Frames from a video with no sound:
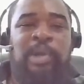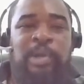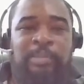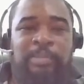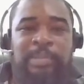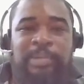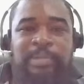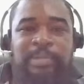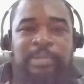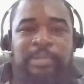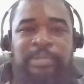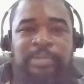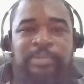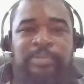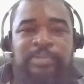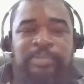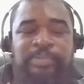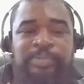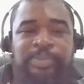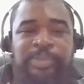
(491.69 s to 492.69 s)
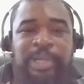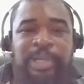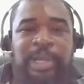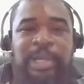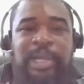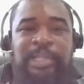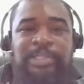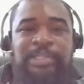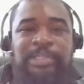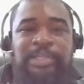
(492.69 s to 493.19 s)
will become
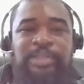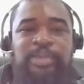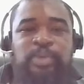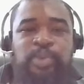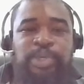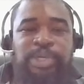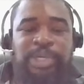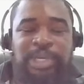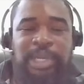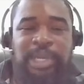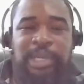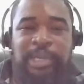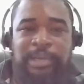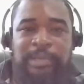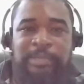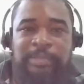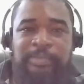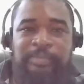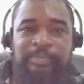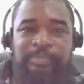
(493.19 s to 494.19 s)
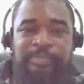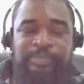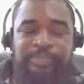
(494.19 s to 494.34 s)
a constitutional